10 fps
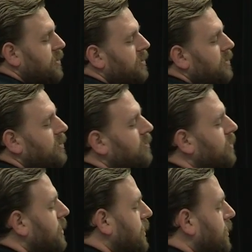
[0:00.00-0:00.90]

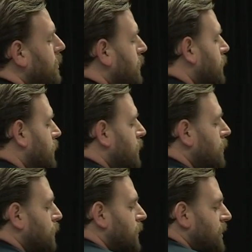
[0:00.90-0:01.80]
Alright, now
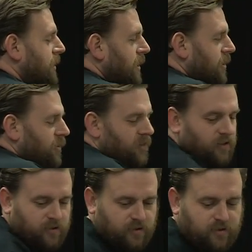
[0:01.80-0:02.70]
that we got that color,
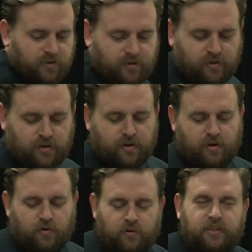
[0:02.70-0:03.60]

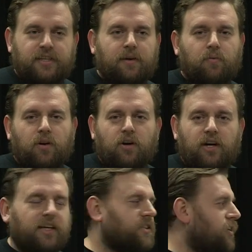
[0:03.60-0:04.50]
we decide what our
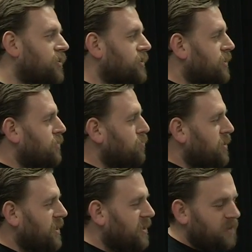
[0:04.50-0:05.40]
next color is going to
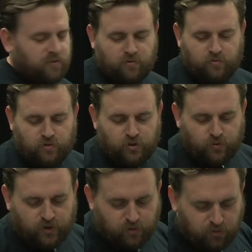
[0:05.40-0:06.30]
be and
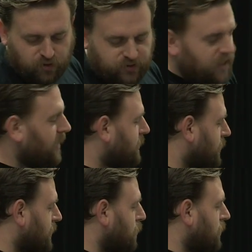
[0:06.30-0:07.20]
do it on both sides.
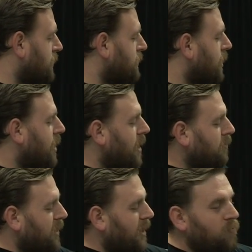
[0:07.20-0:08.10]
Because I want this, I'm
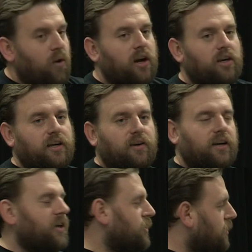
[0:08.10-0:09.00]
going to have water down
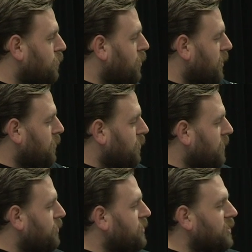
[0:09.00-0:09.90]
here, so I'm wanting
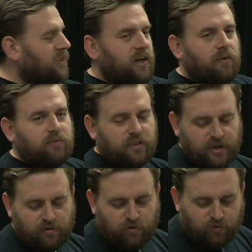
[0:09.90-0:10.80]
whatever's on the top to
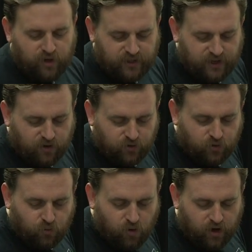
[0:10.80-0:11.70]
kind of reflect down to
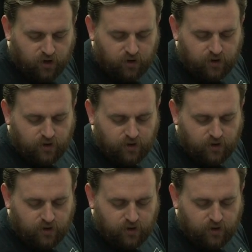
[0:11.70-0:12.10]
the water.